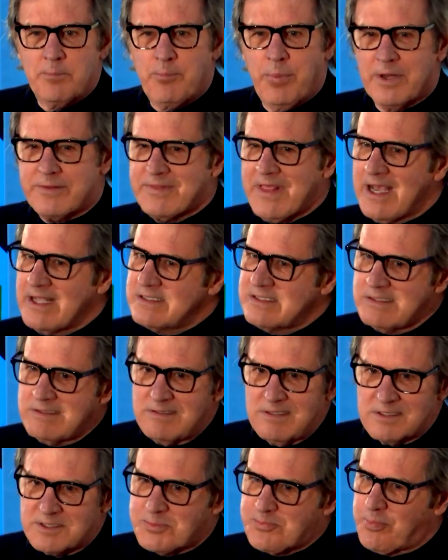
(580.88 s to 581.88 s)
but that's
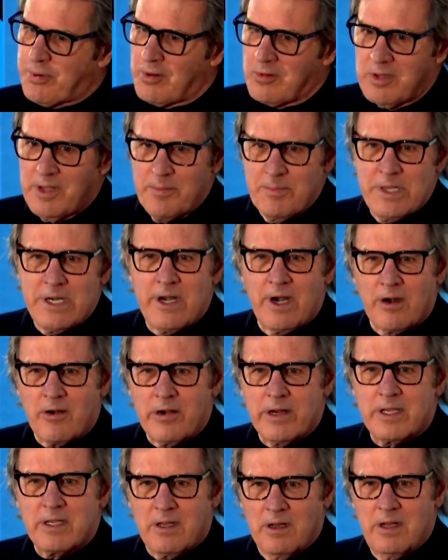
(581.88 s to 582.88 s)
just
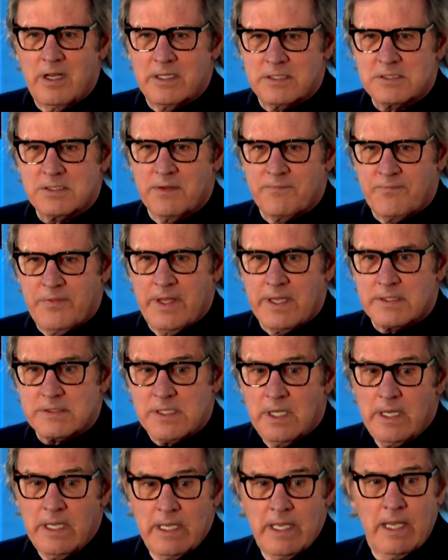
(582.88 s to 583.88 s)
preliminary kinds of things.